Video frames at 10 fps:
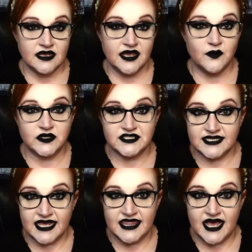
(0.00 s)
It was
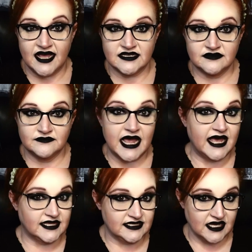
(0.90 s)
said that,
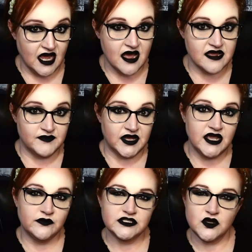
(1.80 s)
at the time,
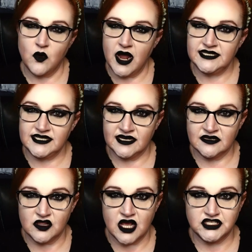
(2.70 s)
it was quite
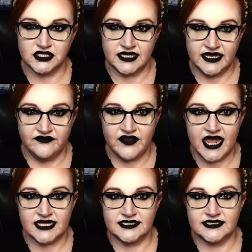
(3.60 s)
technologically
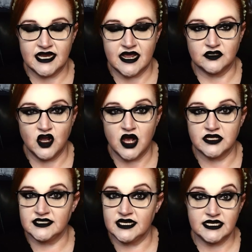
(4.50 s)
advanced and
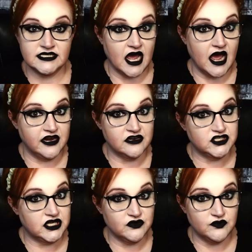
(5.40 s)
caused an entire
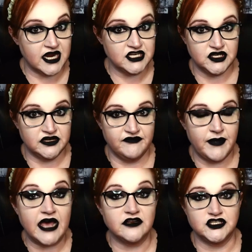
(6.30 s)
generation
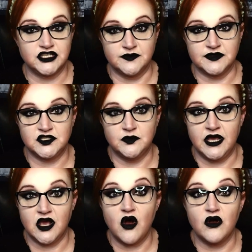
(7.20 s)
of battleships to
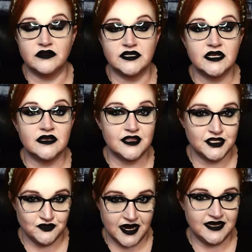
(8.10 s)
be called the
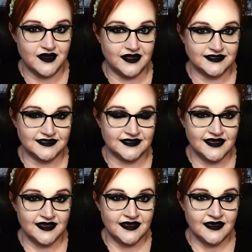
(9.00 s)
Dreadnoughts.
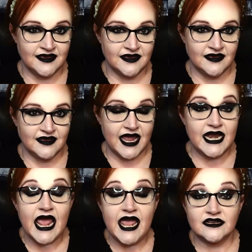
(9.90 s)

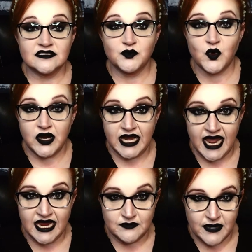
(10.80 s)
An
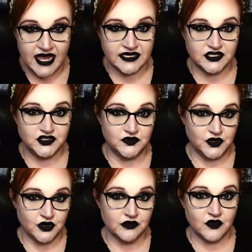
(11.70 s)
8.8
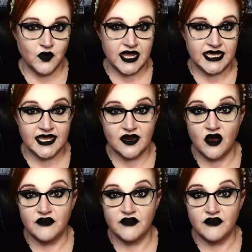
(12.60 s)
magnitude earthquake hit